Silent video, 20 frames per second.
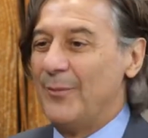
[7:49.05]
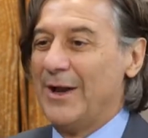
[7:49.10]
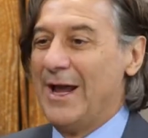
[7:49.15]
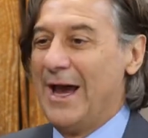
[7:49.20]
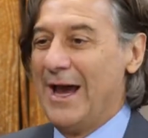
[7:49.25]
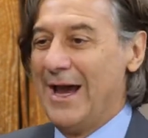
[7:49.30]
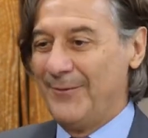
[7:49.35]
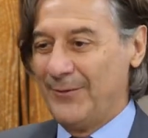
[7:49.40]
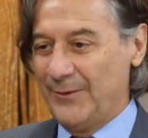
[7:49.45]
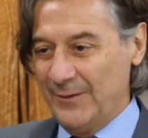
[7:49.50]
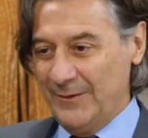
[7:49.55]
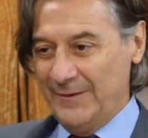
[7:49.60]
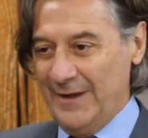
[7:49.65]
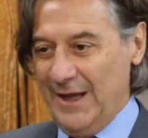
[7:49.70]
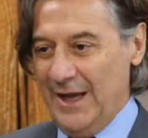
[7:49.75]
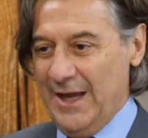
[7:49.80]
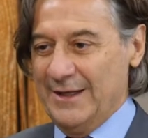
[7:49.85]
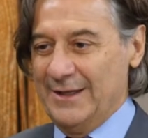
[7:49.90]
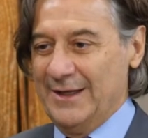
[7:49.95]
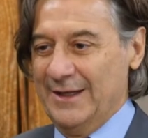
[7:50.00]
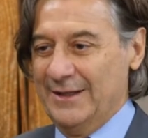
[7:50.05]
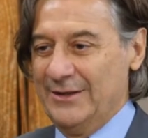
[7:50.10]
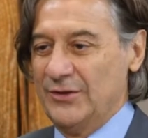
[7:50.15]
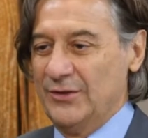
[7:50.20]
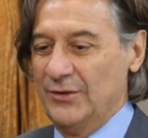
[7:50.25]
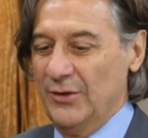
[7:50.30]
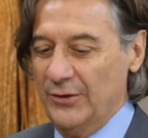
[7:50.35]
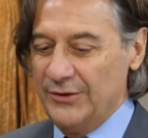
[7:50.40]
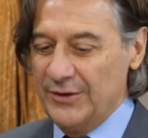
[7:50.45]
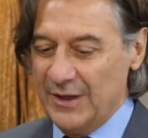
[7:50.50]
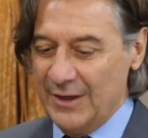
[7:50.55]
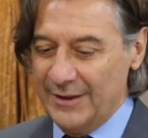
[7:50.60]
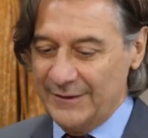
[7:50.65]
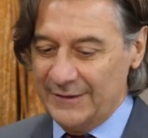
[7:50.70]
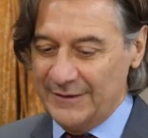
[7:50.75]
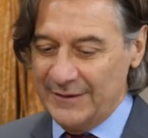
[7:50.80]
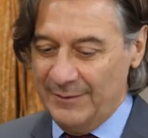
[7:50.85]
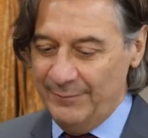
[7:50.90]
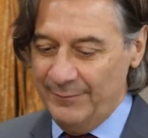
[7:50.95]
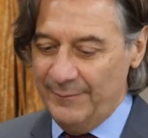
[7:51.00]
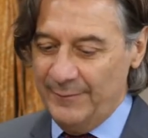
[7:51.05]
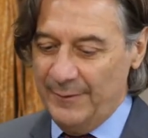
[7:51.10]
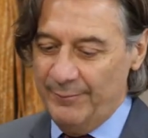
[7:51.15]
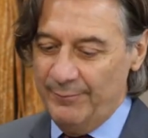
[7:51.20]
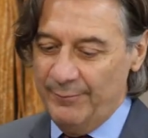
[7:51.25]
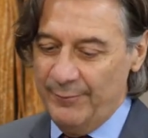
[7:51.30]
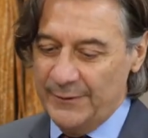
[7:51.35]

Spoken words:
But I have to say that, you know, there are some